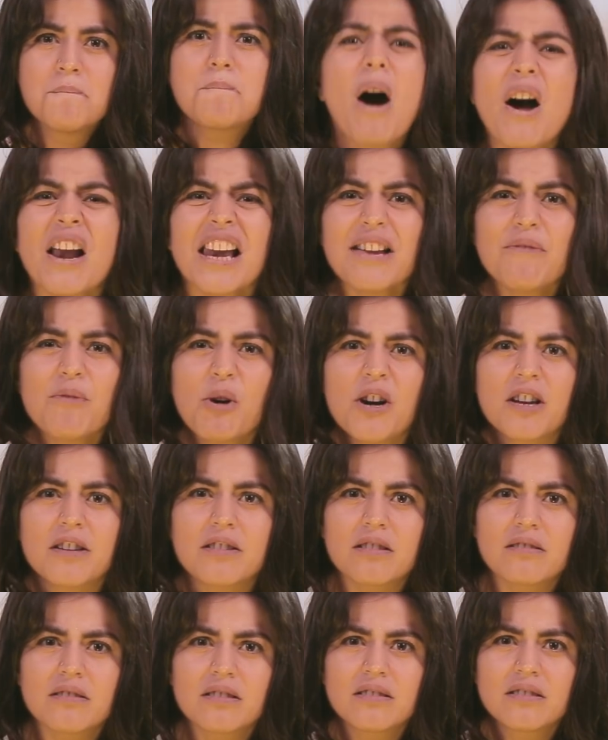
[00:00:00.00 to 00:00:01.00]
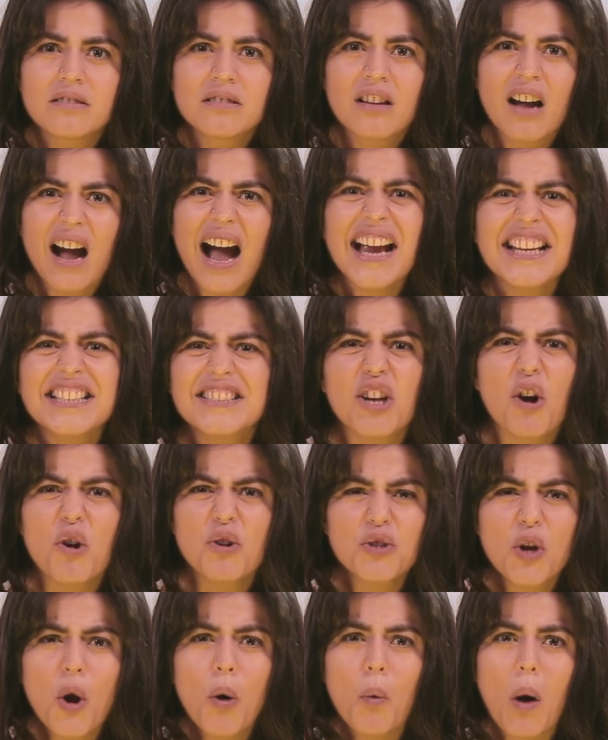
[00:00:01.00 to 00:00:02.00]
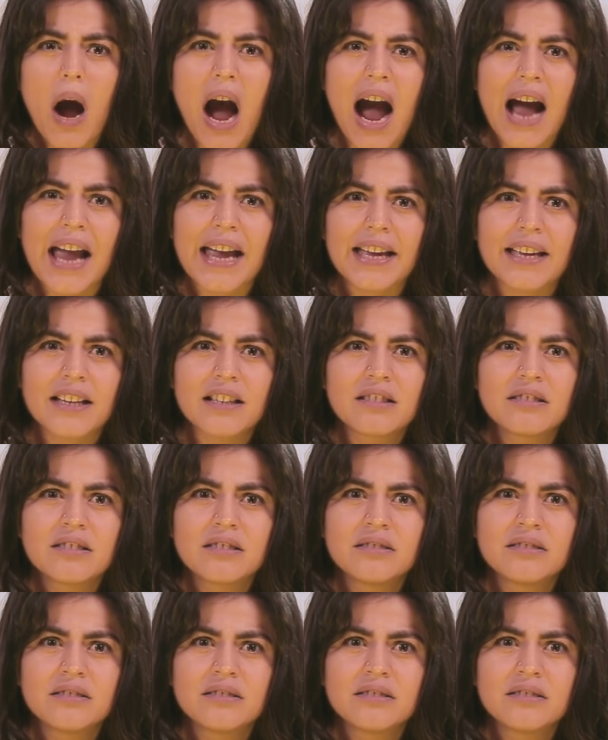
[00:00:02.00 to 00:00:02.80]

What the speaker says: Bollywood, I don't know why.